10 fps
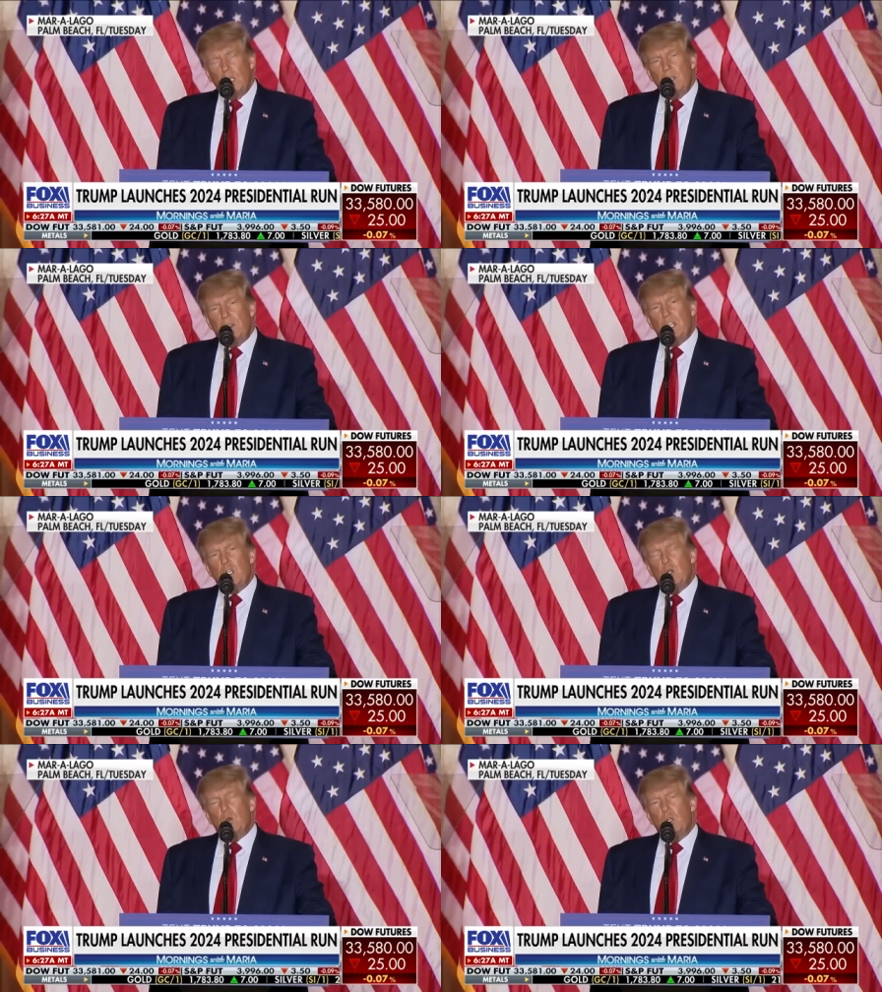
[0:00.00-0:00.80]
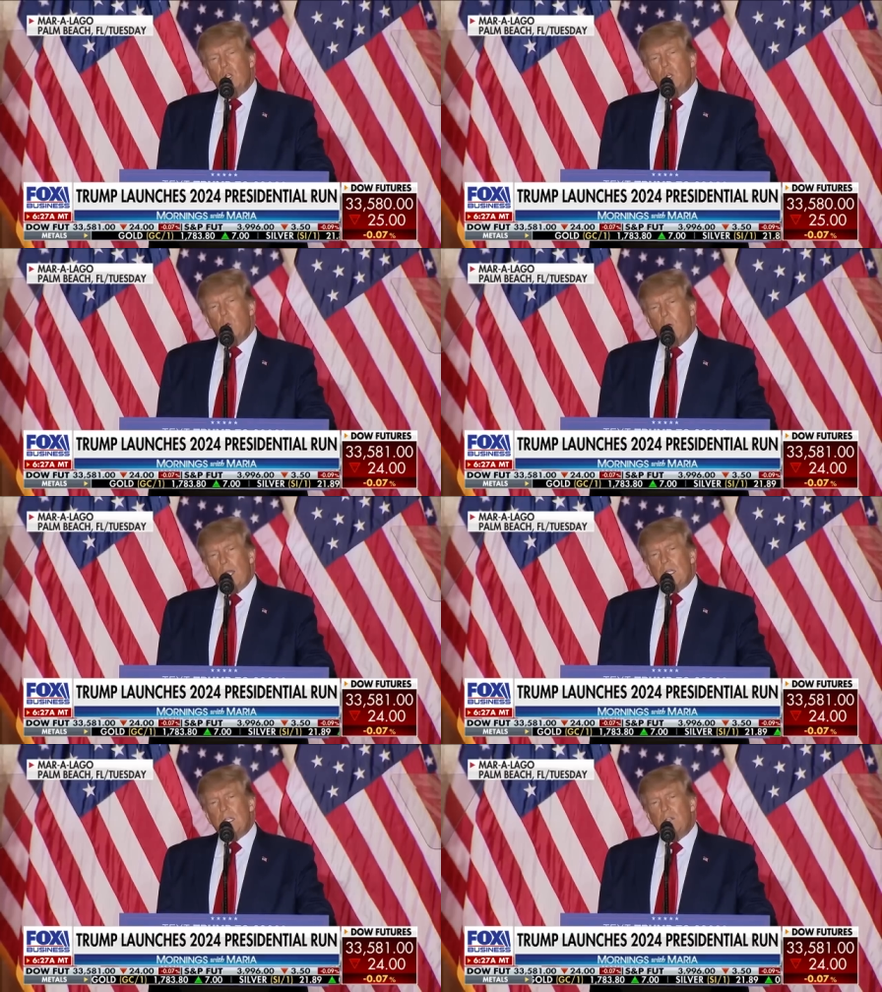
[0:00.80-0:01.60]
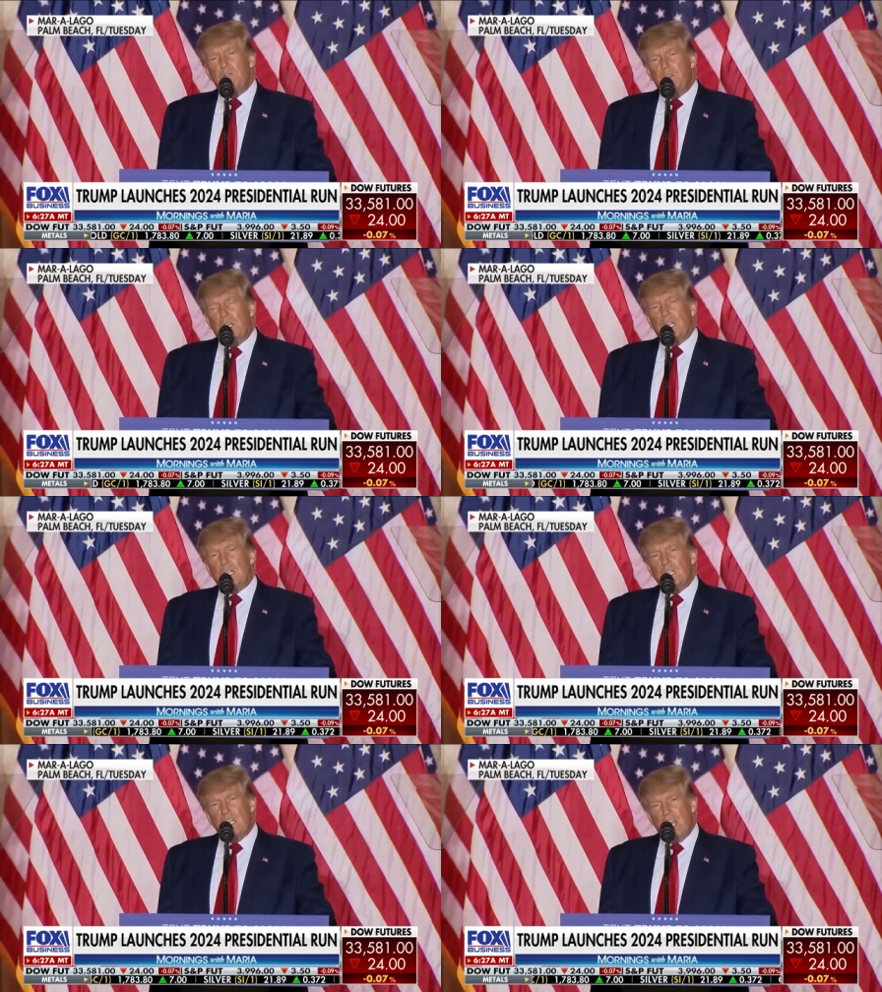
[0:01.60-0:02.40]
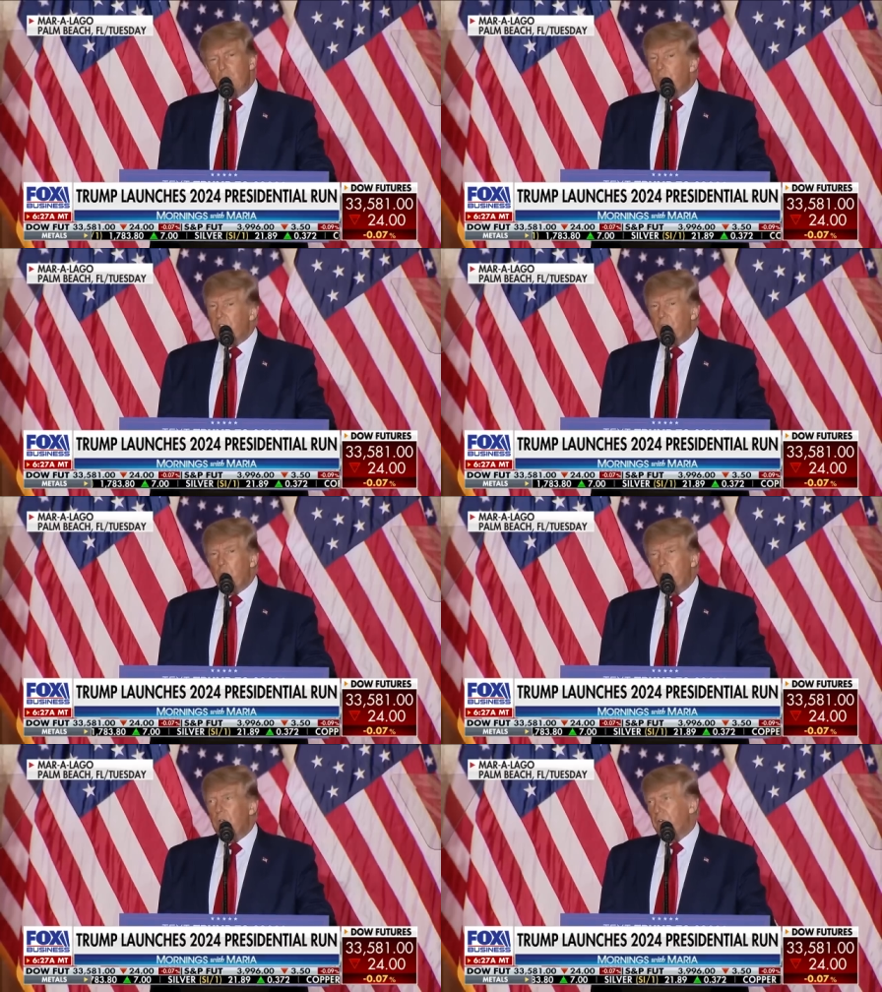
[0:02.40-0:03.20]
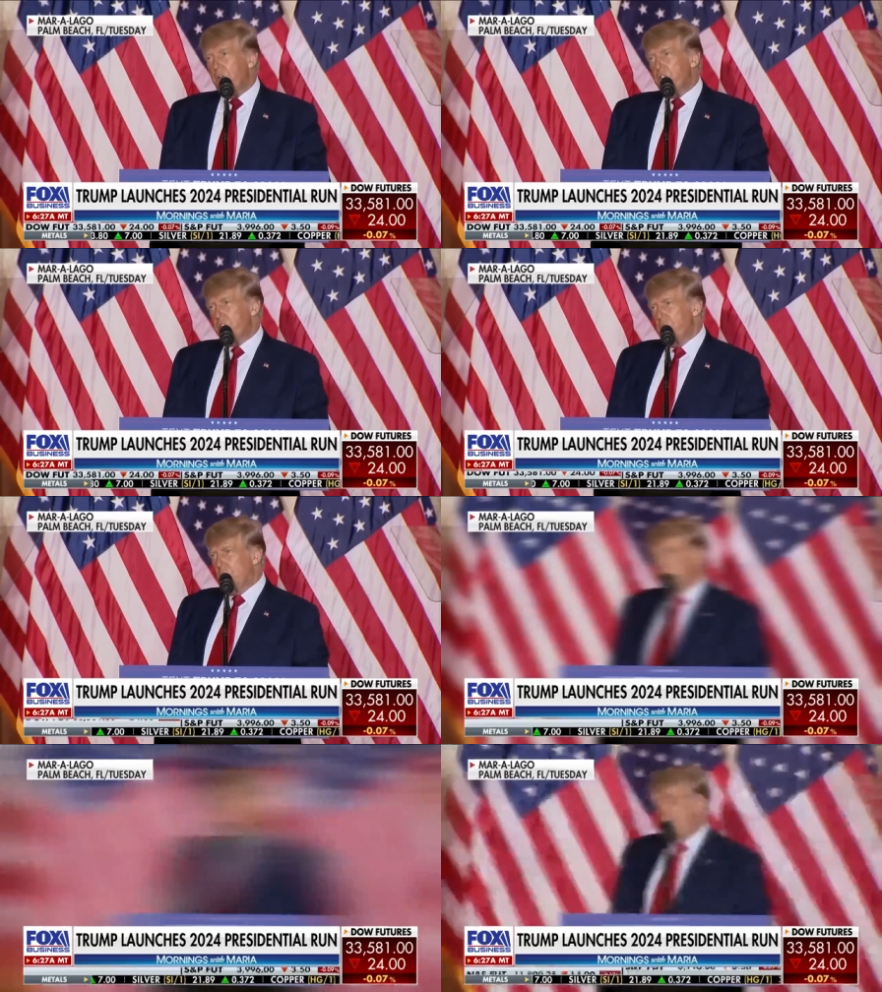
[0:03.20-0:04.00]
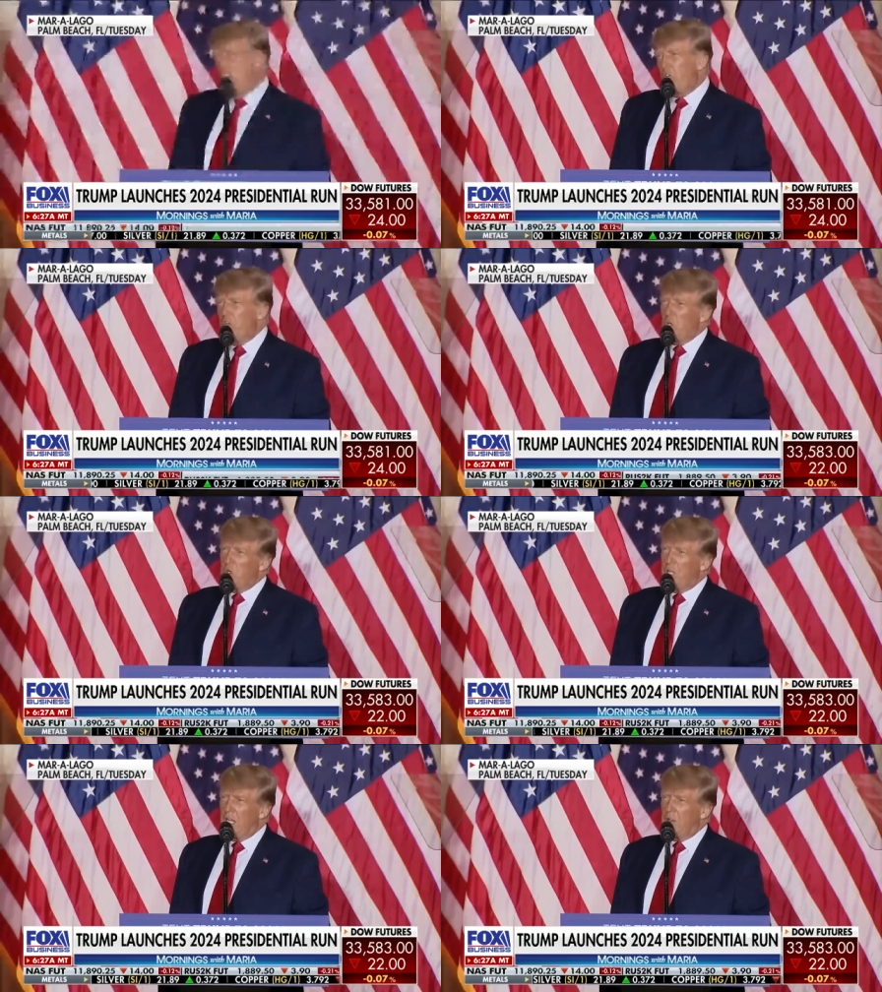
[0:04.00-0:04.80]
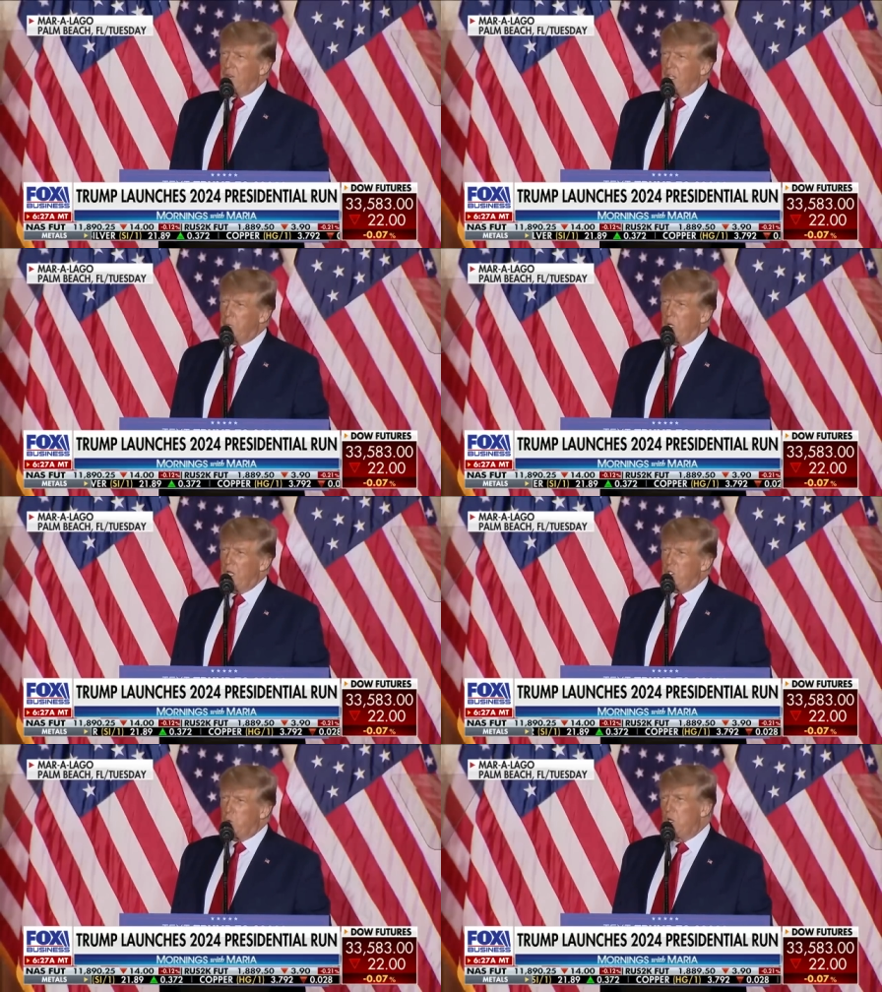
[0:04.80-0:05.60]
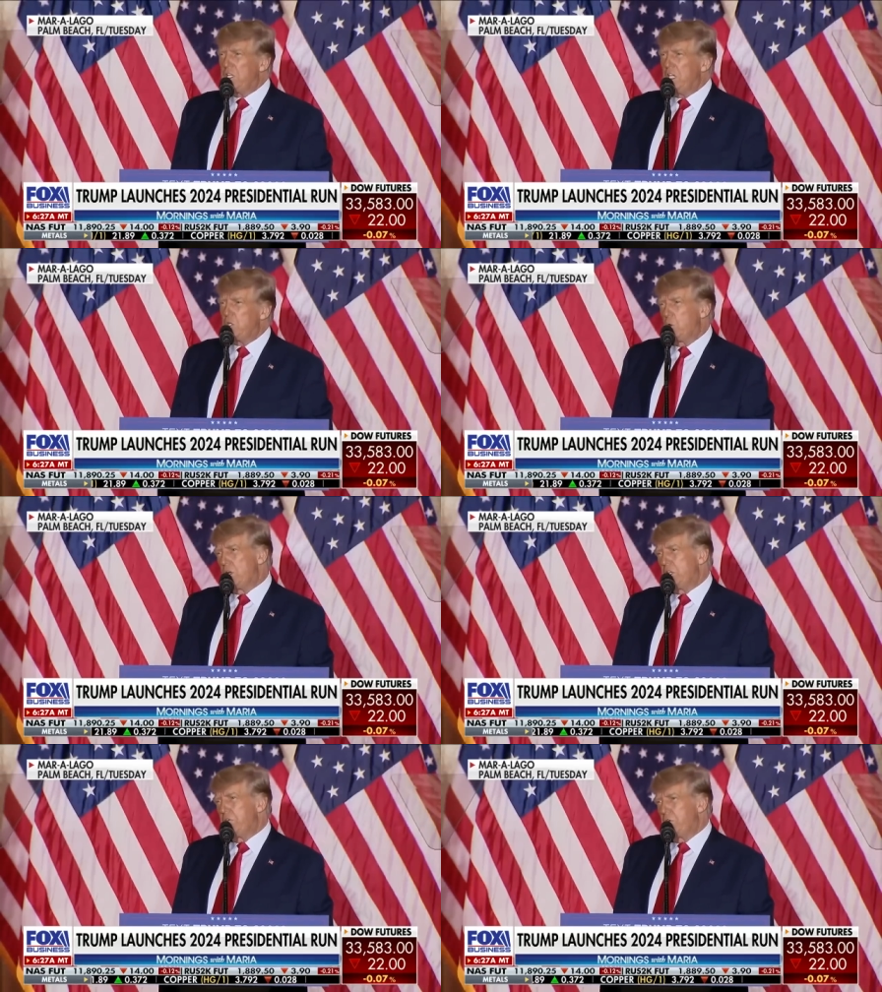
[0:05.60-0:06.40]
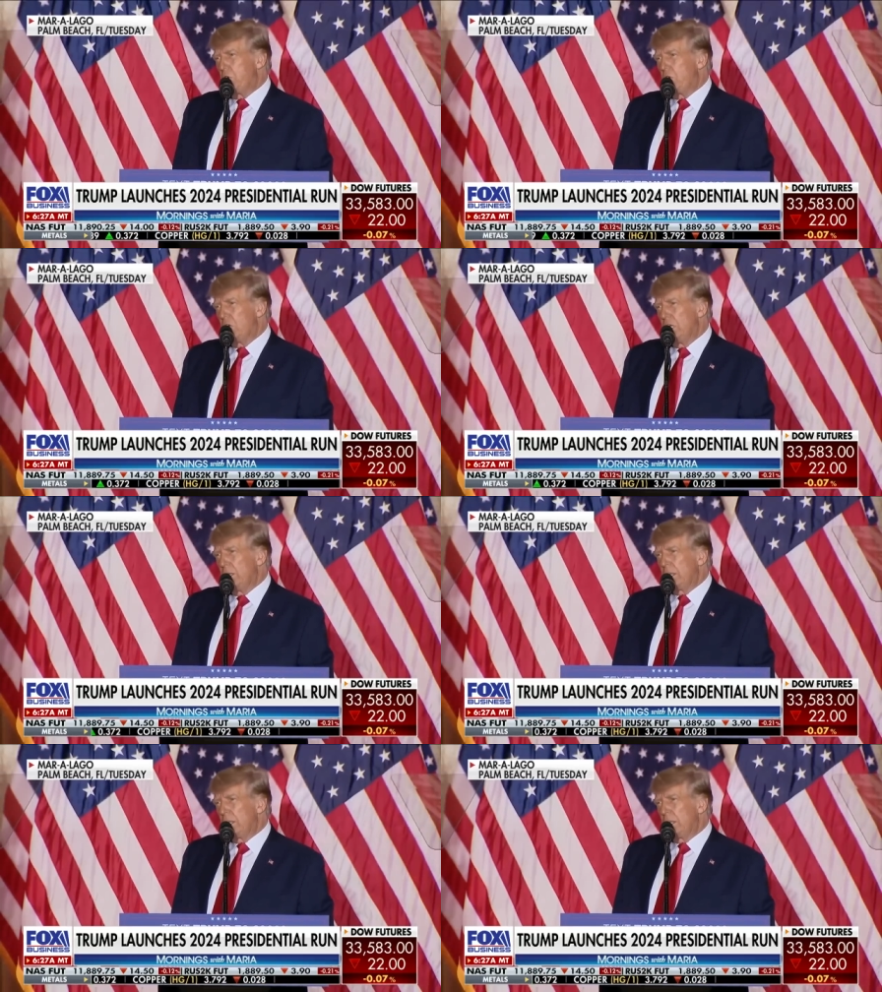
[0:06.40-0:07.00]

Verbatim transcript: They don't quite feel it yet, but they will very soon. I have no doubt that by 2024,